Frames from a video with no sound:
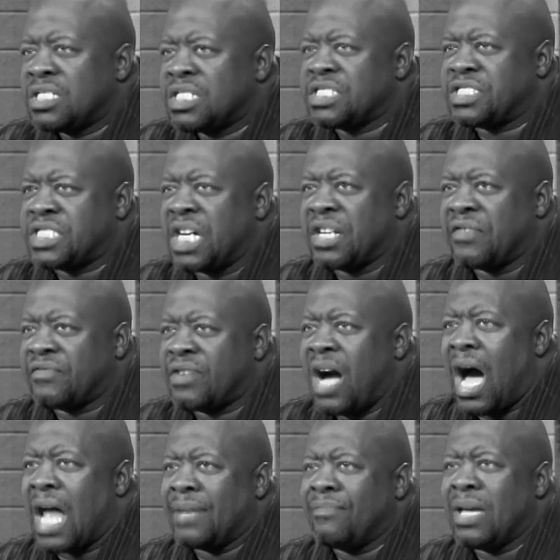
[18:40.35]
the Son of
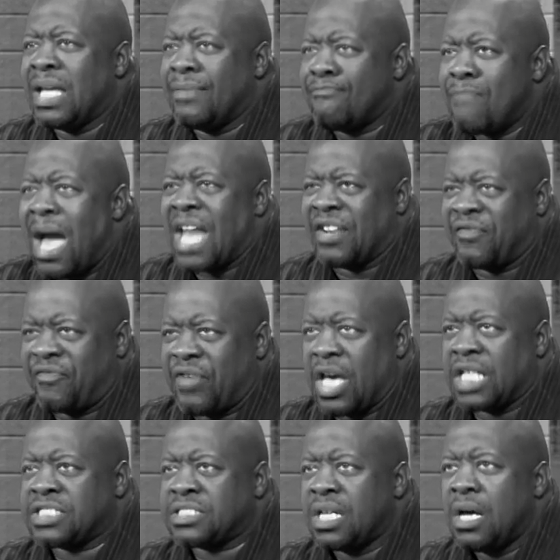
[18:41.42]
God made
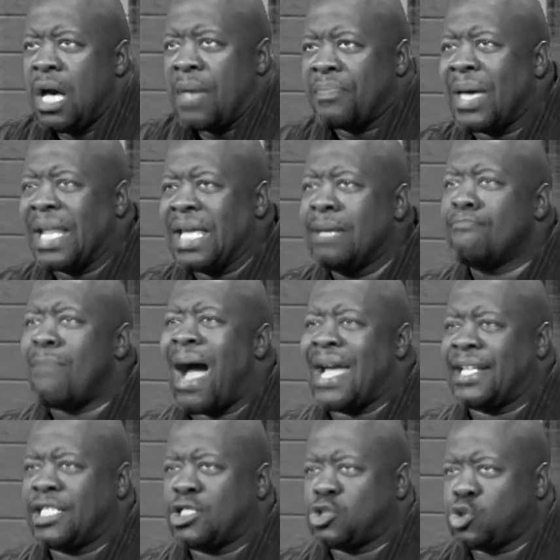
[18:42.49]
manifest that he
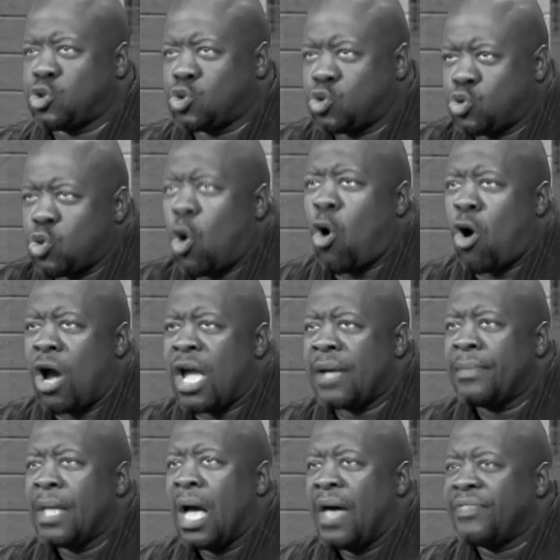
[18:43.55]
might destroy
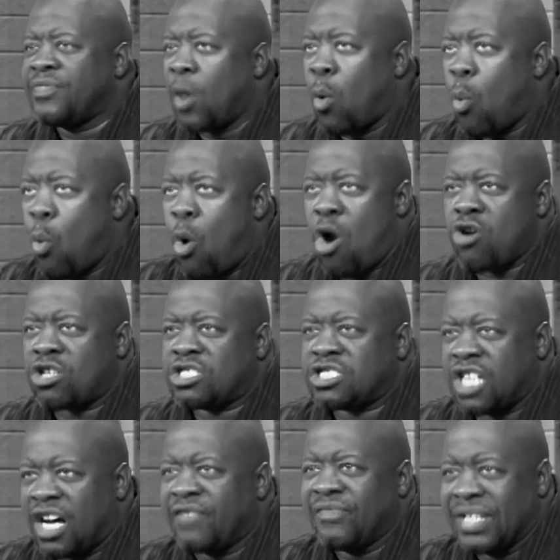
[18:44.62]
the works
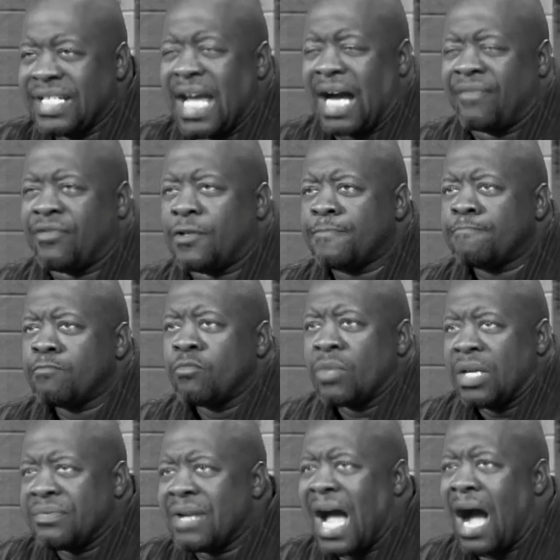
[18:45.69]
of the devil.
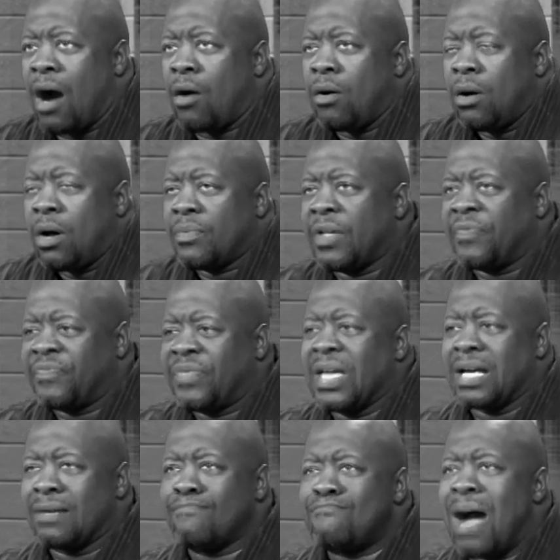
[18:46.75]
Now, the
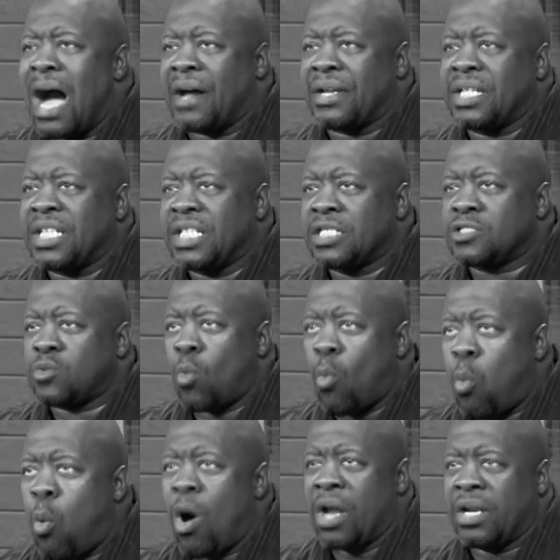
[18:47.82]
thing about it is,
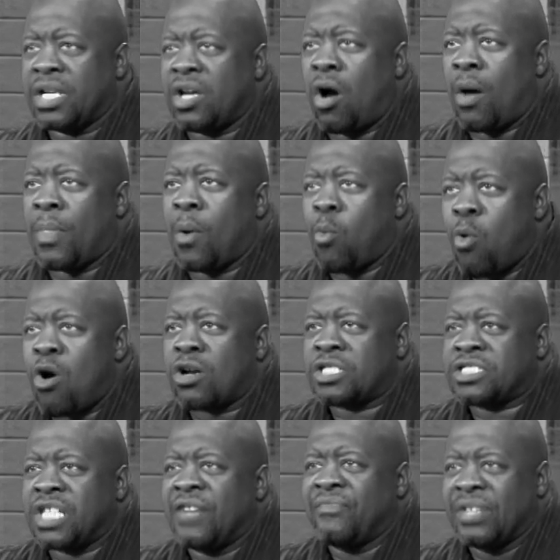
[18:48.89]
what are the
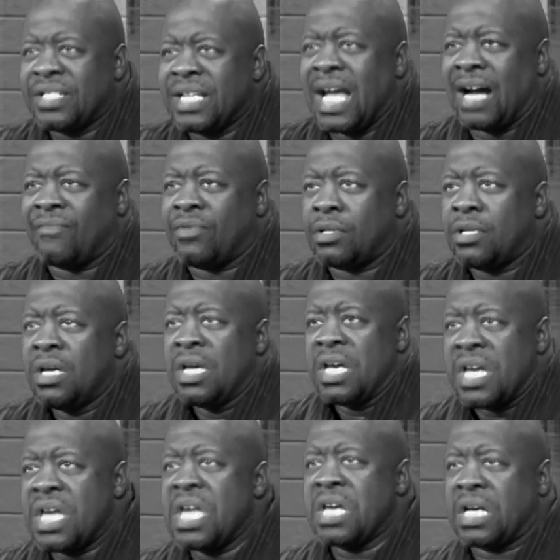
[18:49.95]
works of the devil?
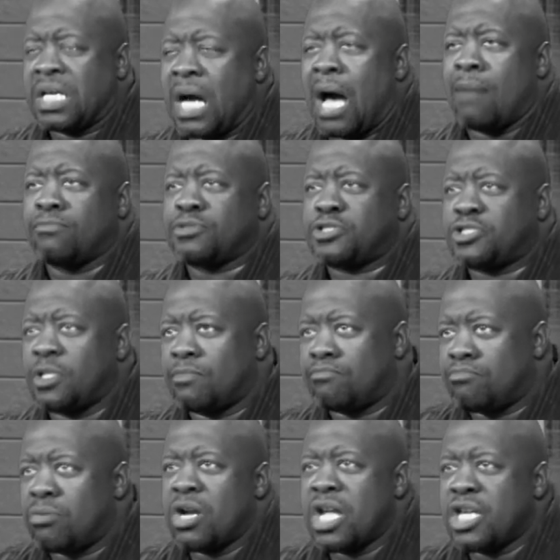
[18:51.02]
He comes to
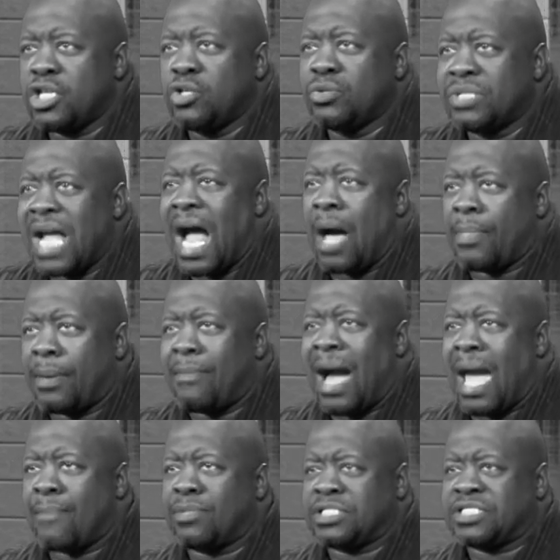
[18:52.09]
bring you down. The
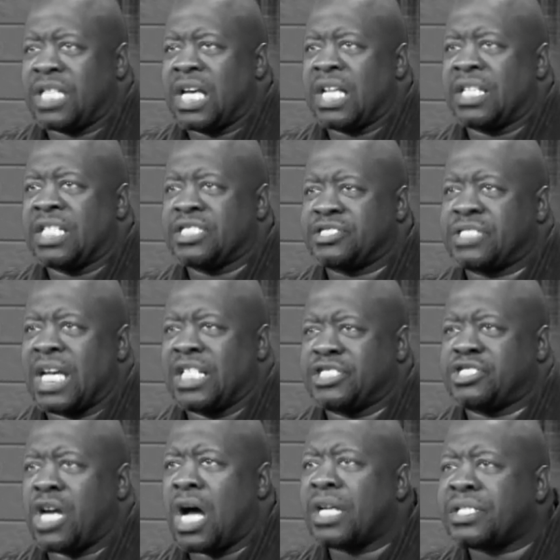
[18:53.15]
Bible said in St.
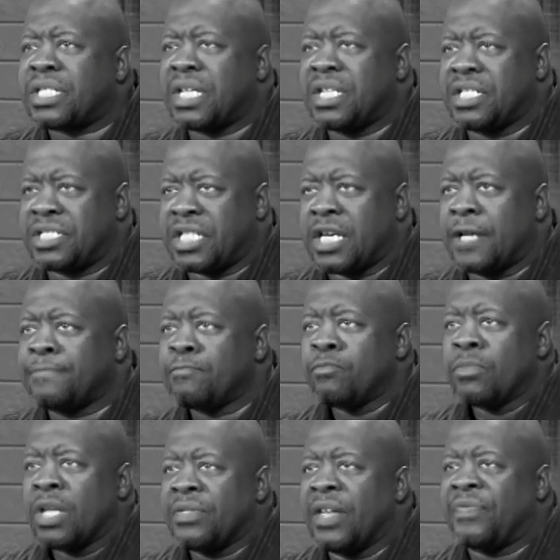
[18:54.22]
John 10 and 10,
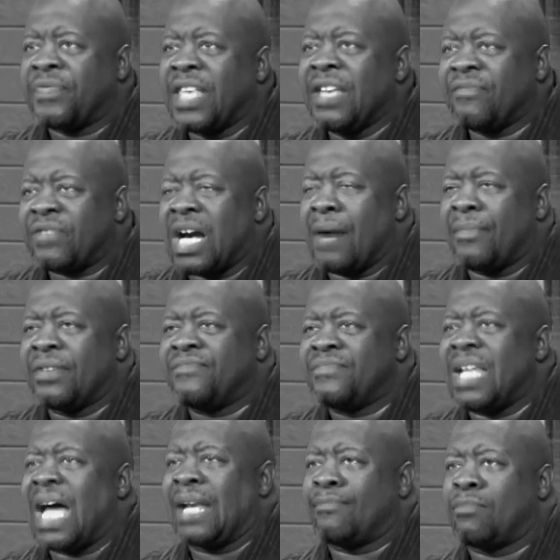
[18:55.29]
the thief cometh
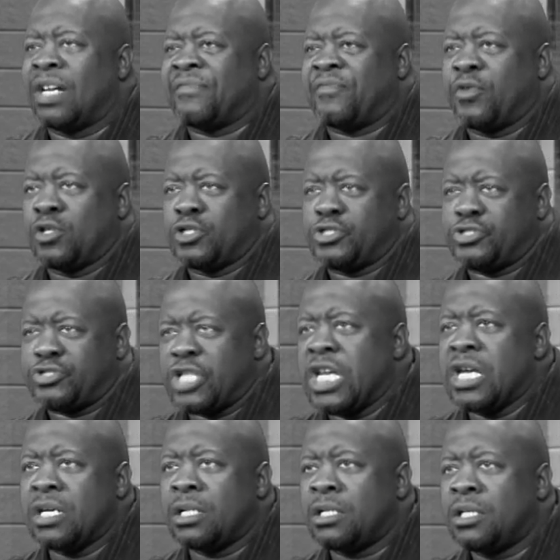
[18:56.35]
not but for to
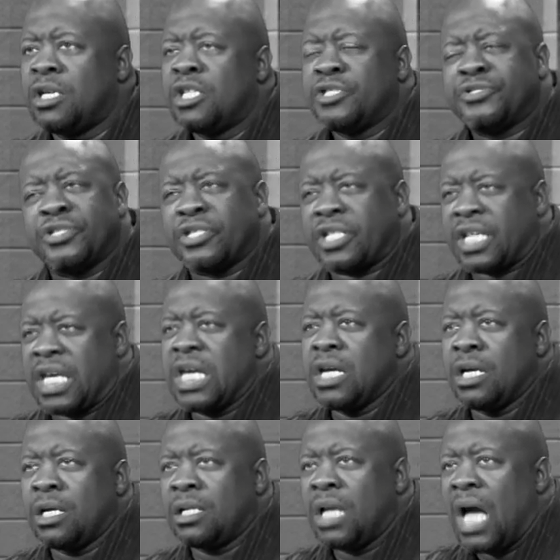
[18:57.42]
steal, to
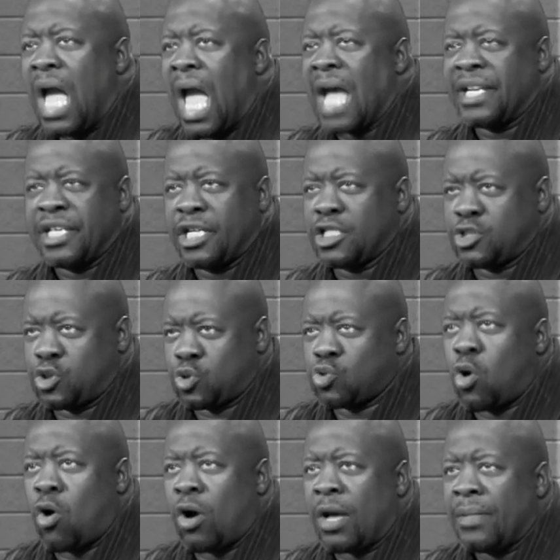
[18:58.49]
kill, and to
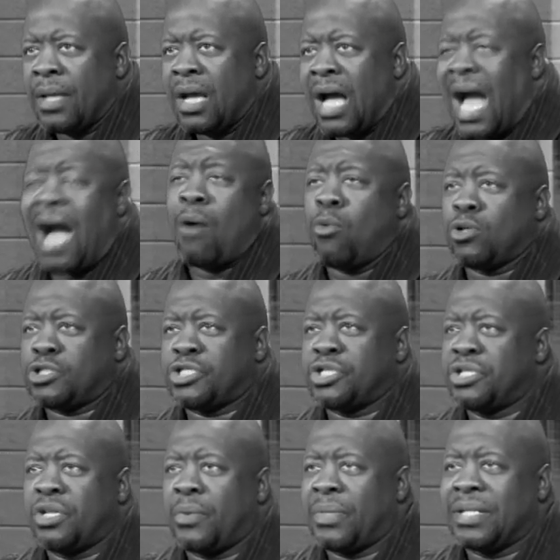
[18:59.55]
destroy. I want you
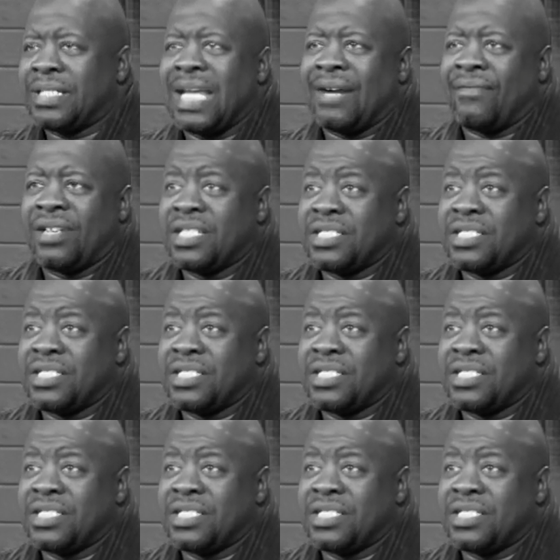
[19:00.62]
to know the devil